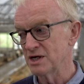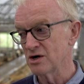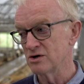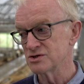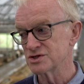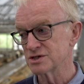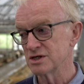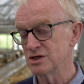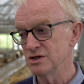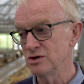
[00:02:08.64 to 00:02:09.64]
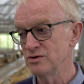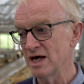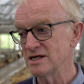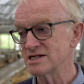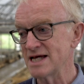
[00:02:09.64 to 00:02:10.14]
because you
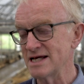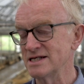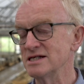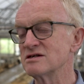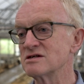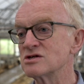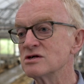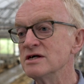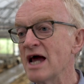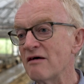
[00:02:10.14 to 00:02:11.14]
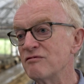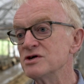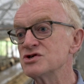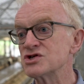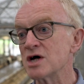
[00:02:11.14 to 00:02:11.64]
then set it to the
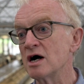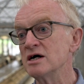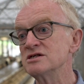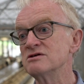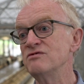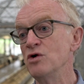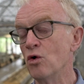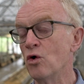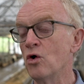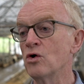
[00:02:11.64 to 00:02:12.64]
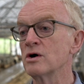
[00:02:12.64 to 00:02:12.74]
average size of your